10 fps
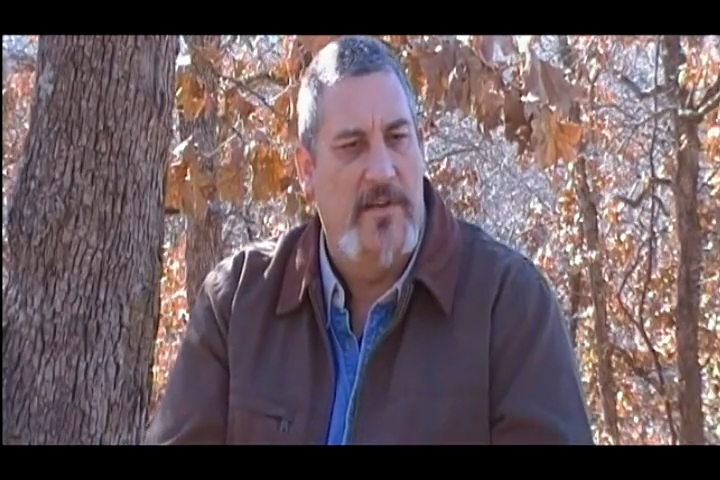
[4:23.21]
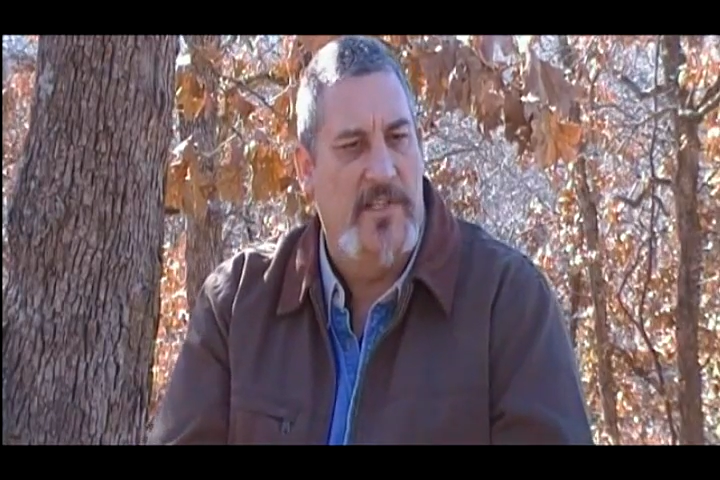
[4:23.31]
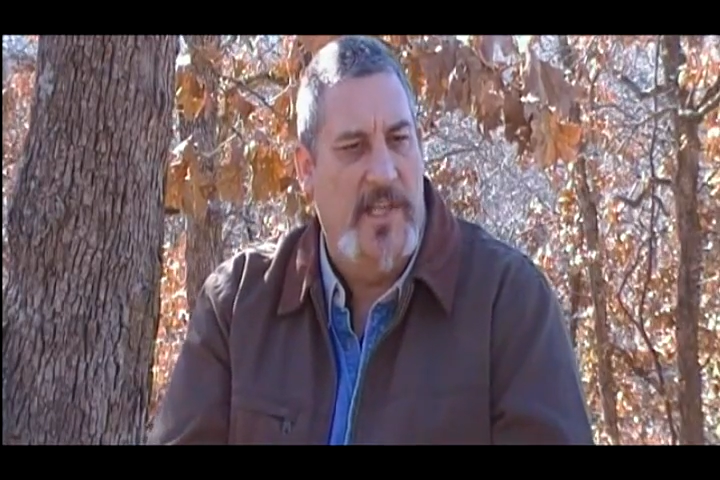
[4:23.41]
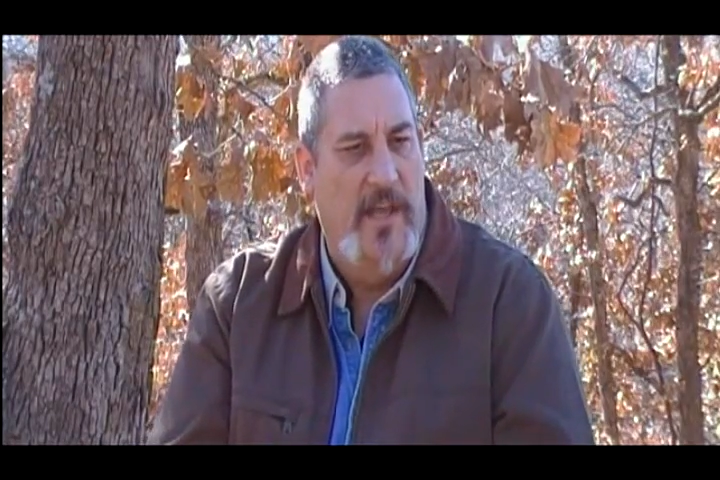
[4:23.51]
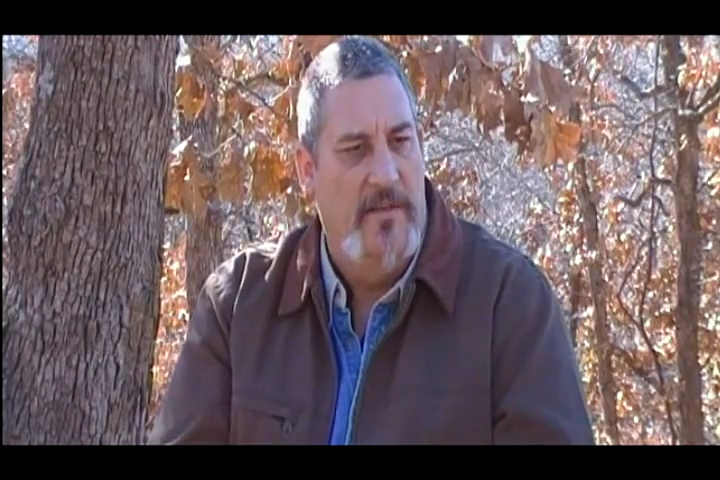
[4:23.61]

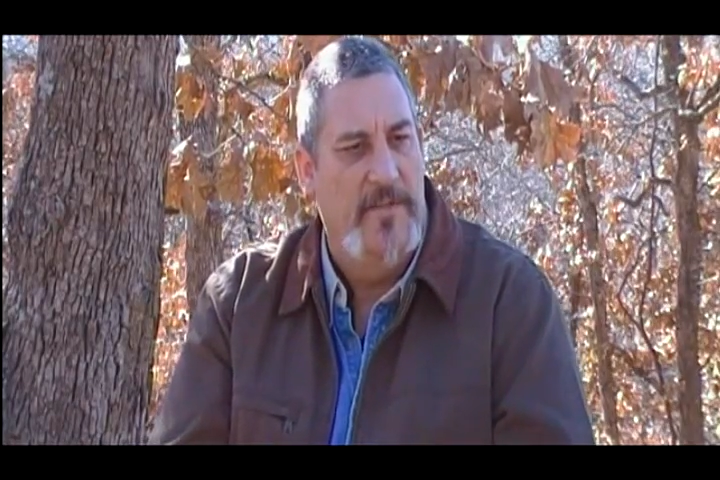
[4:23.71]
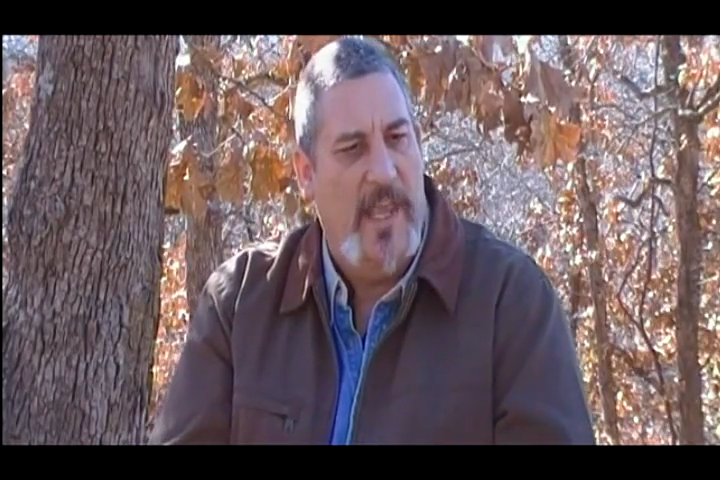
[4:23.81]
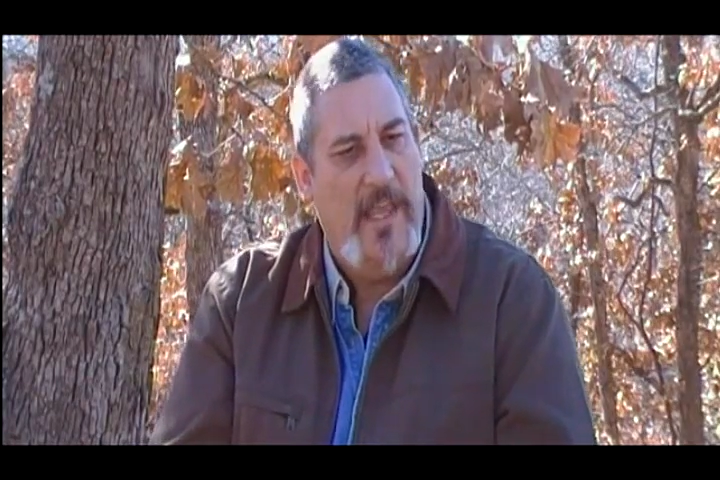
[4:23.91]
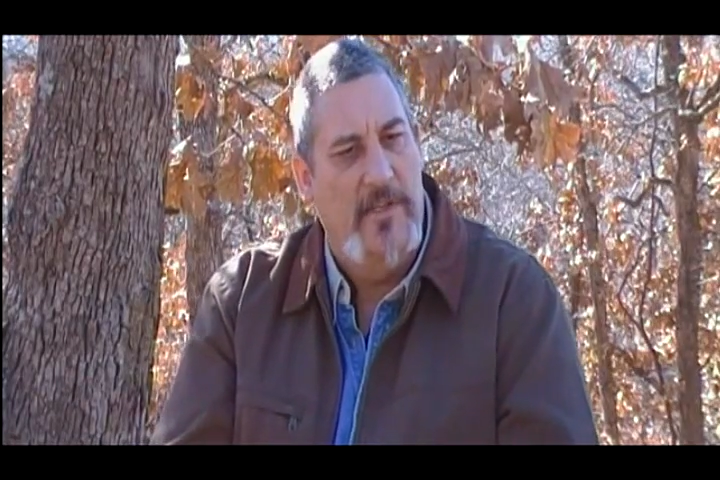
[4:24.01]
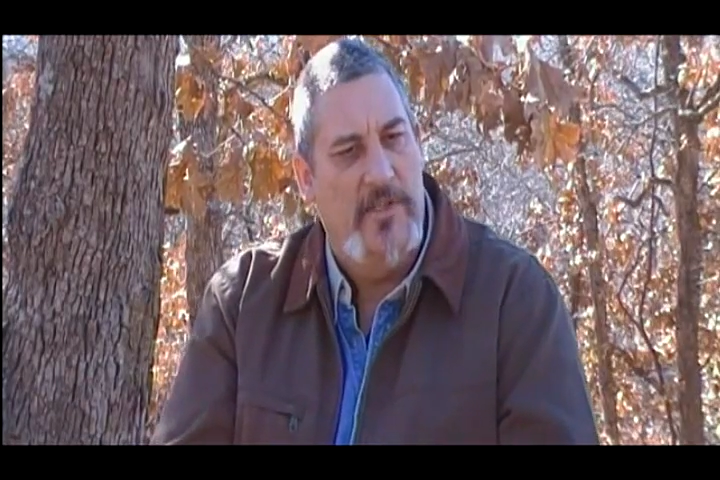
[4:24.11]

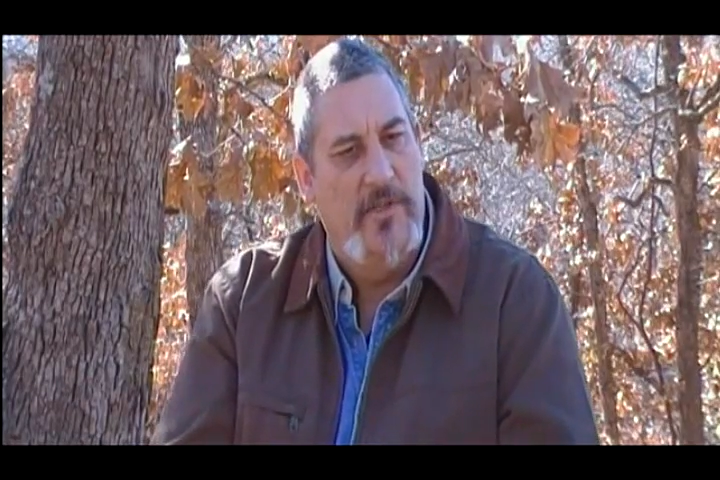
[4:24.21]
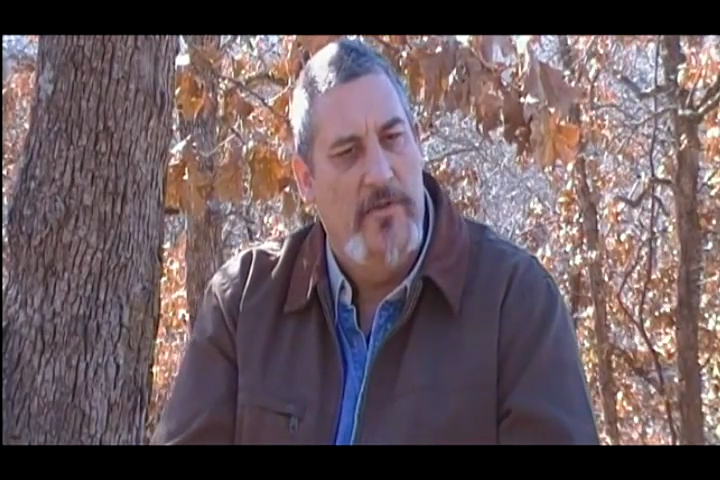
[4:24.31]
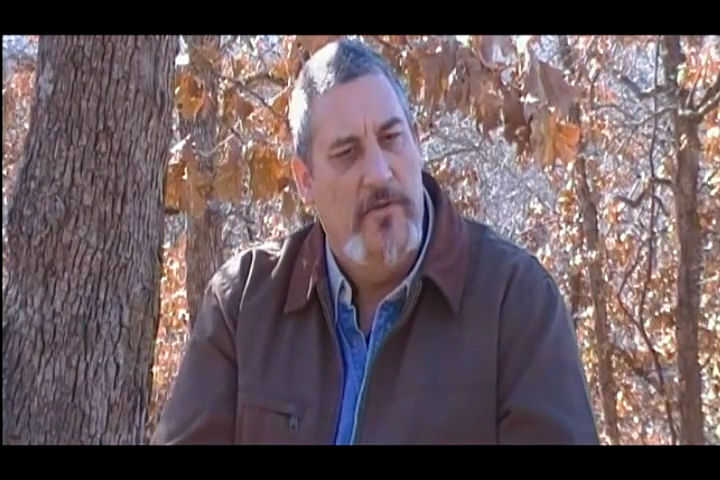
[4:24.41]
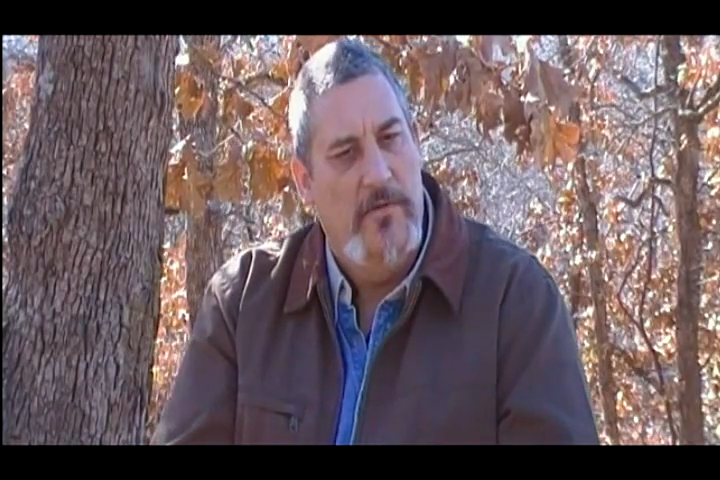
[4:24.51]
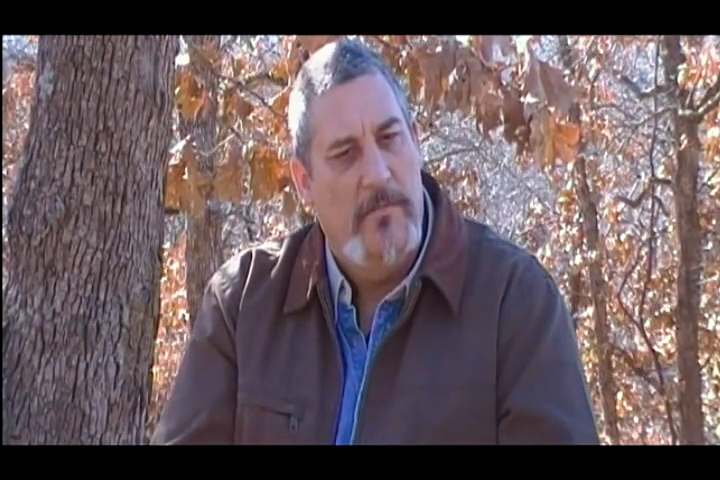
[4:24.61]
ourselves and
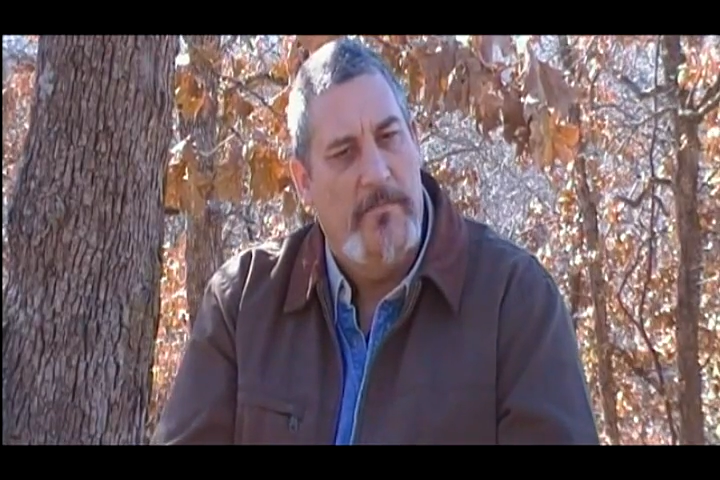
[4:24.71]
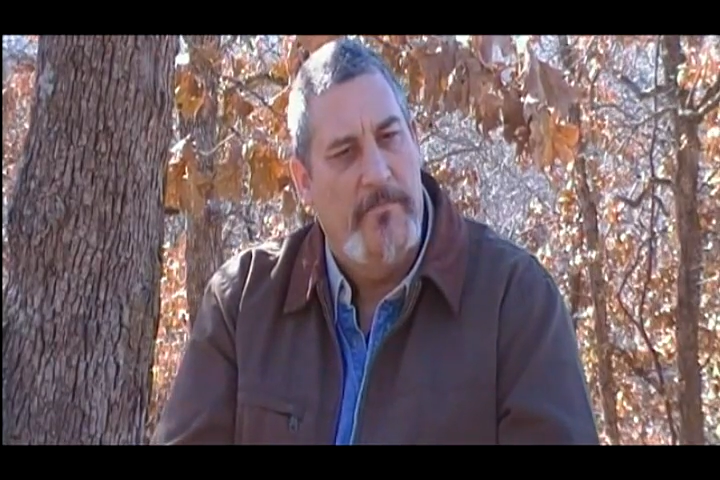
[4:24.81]
to